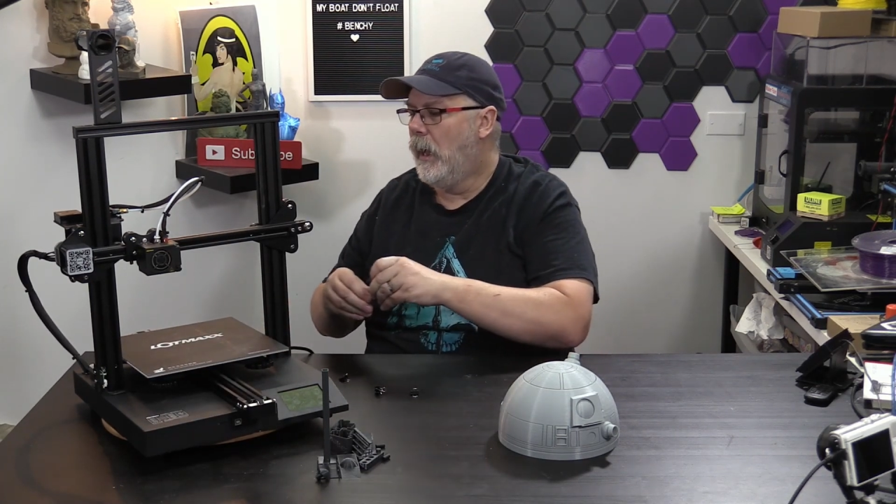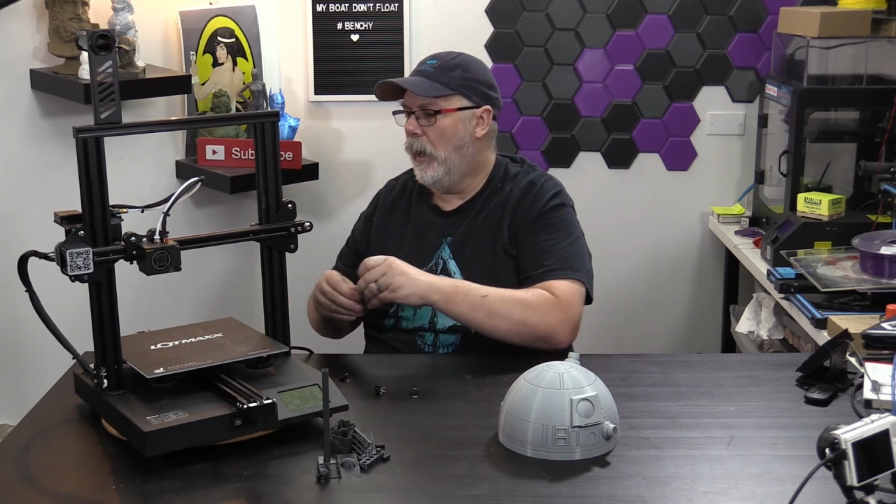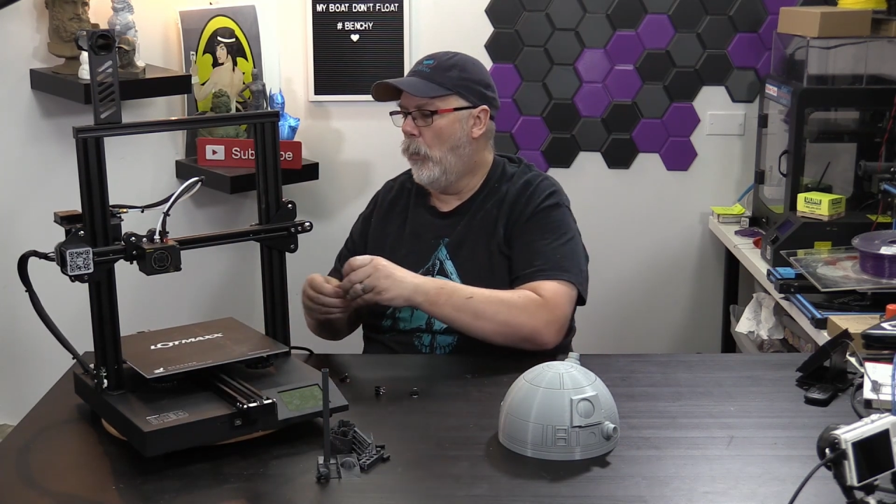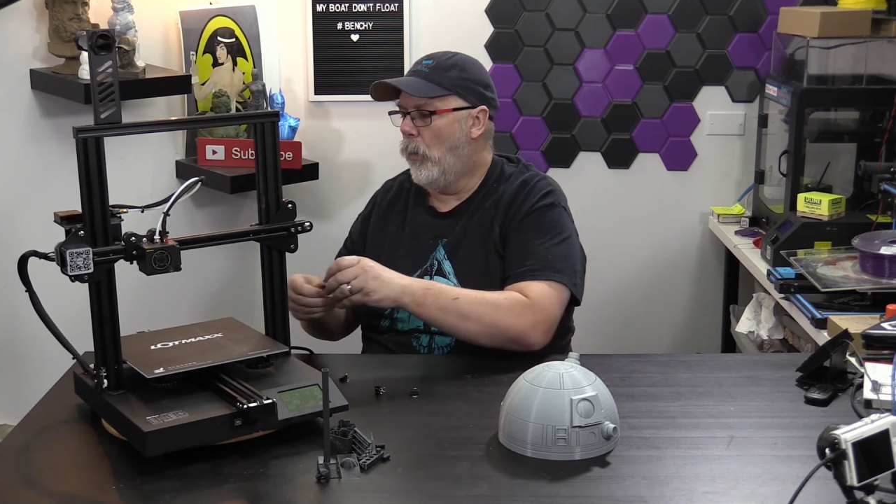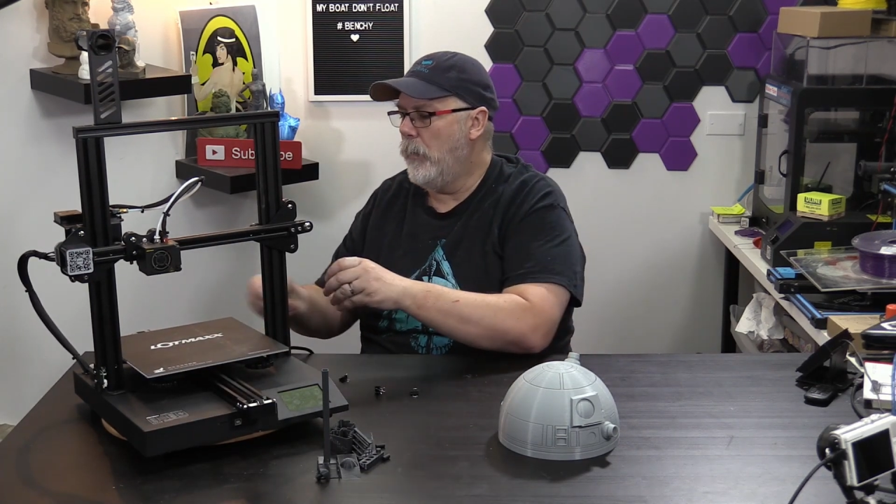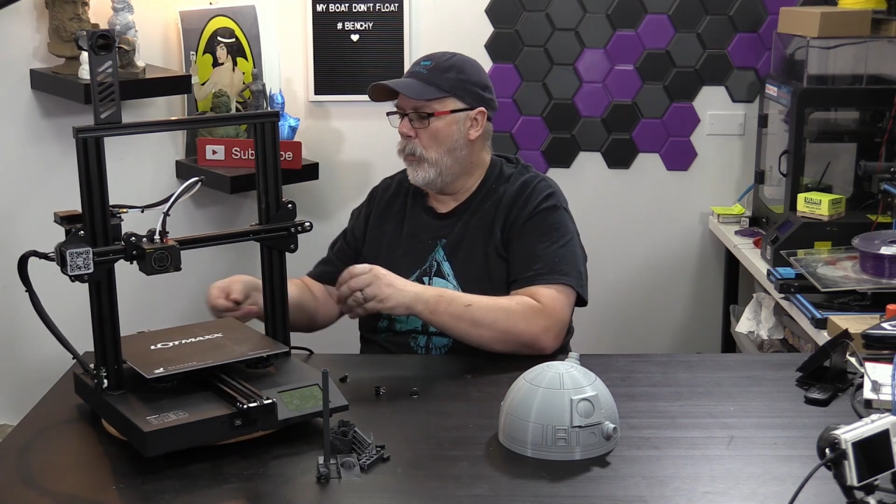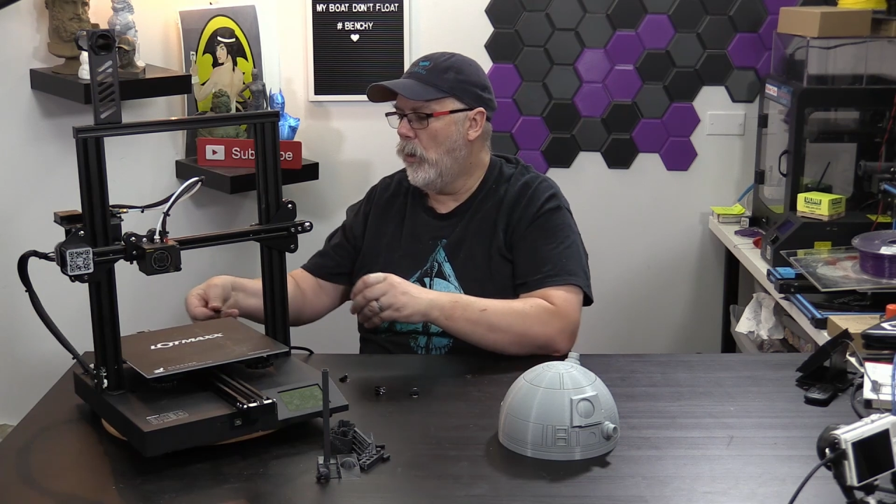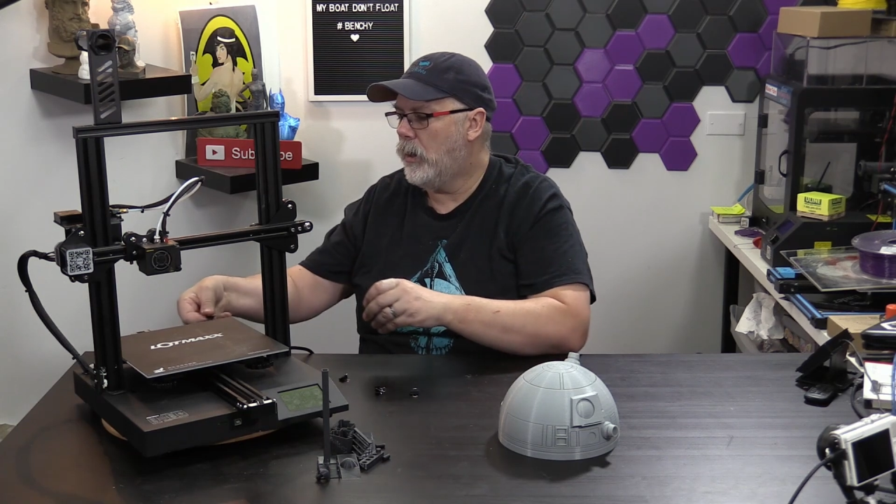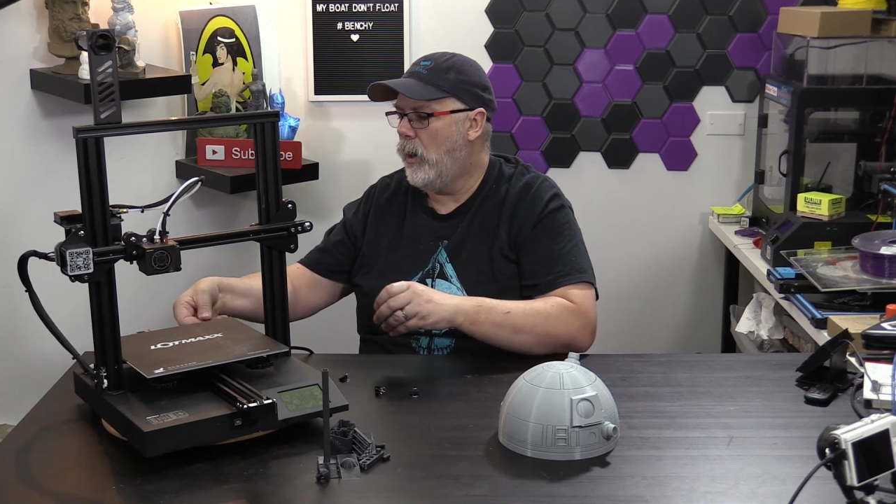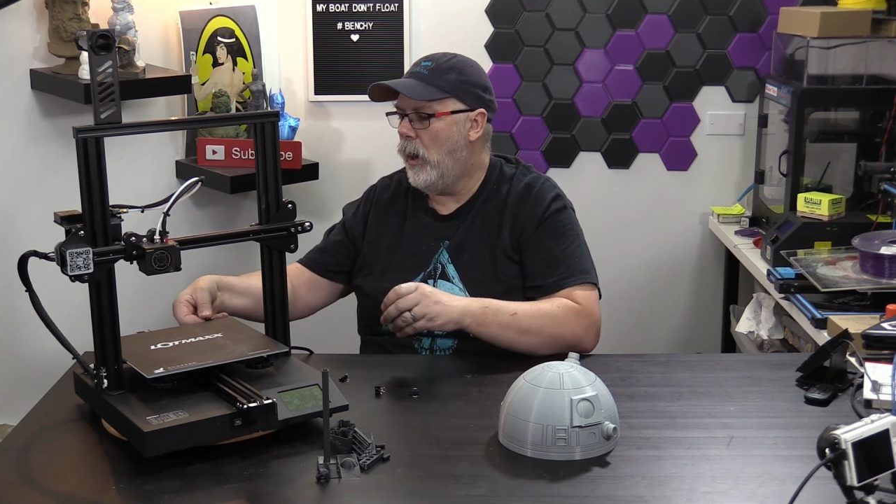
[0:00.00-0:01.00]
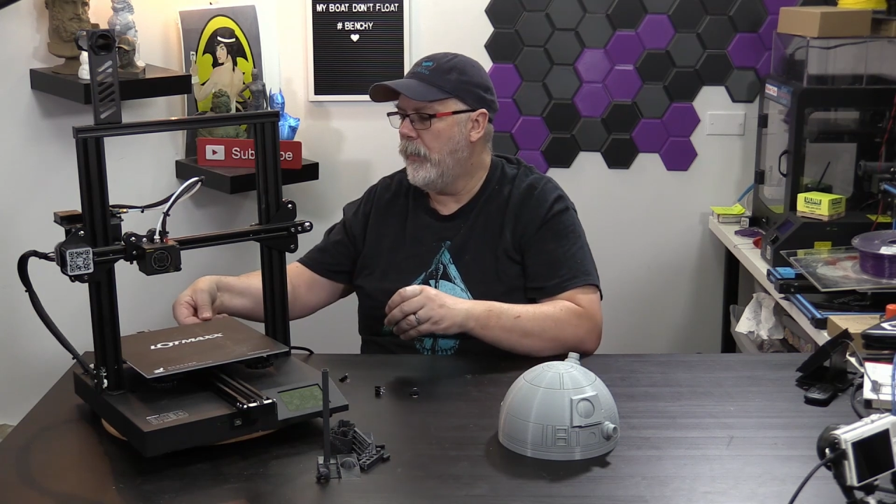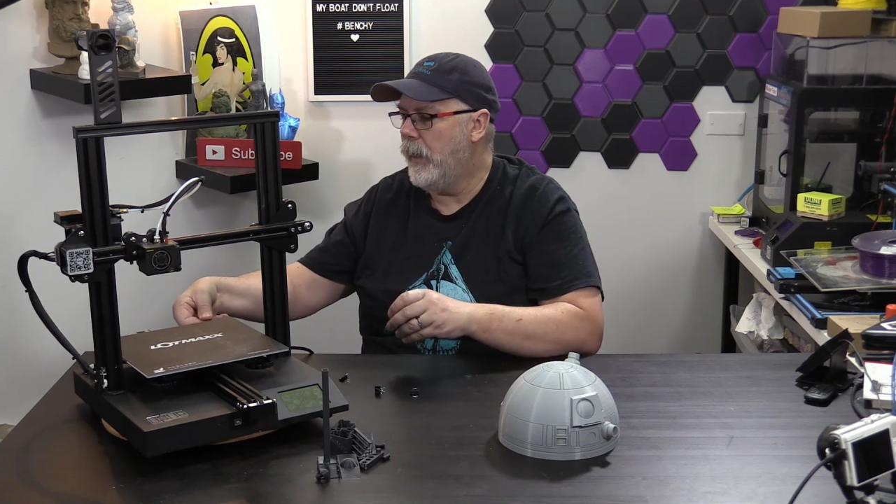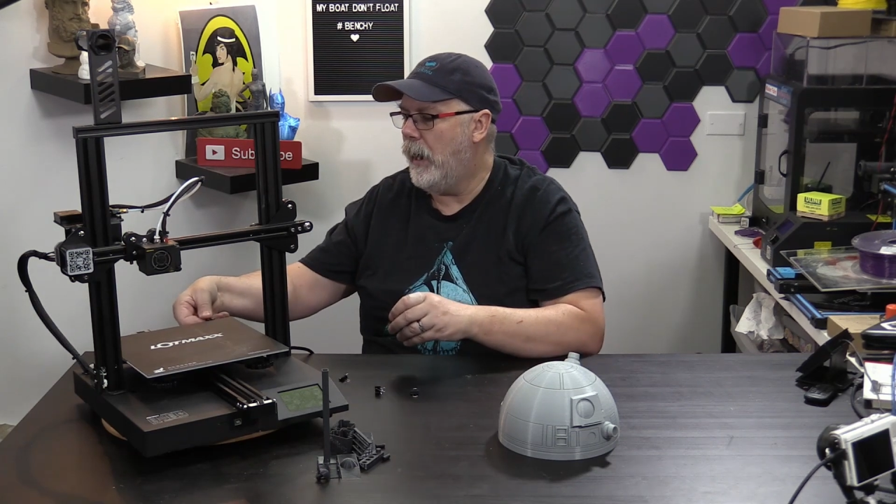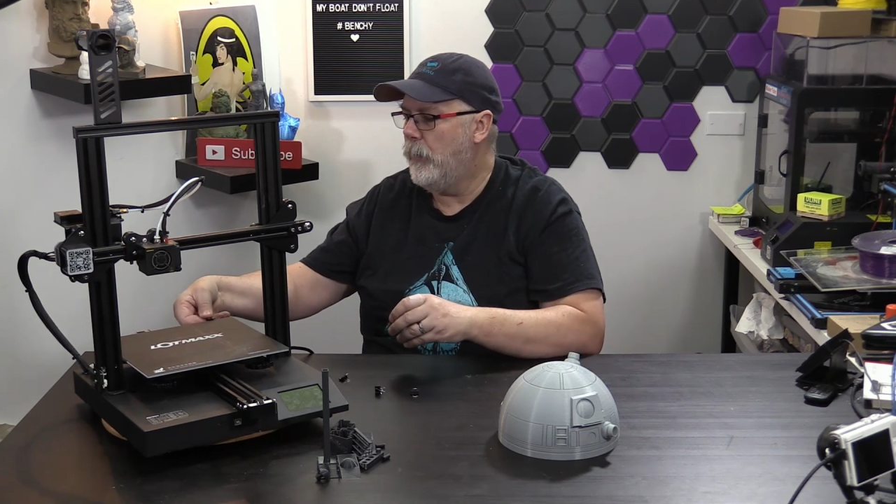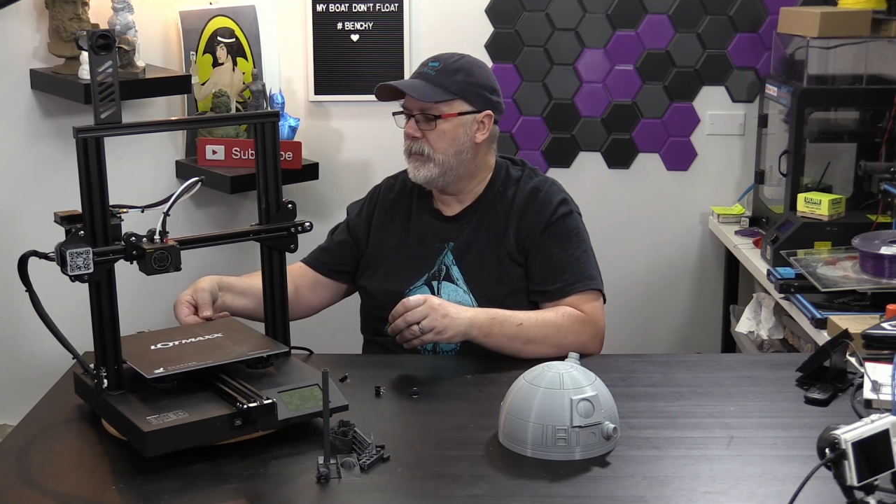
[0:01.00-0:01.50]
Uh, one more con
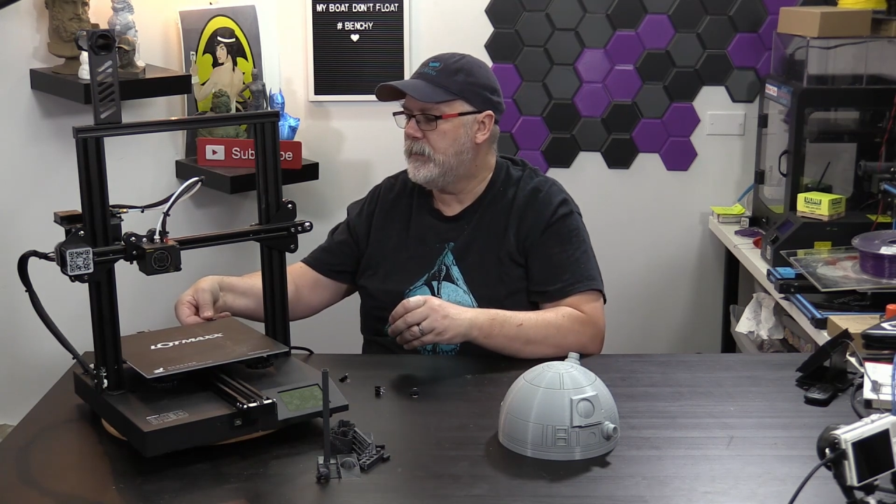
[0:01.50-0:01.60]
that I would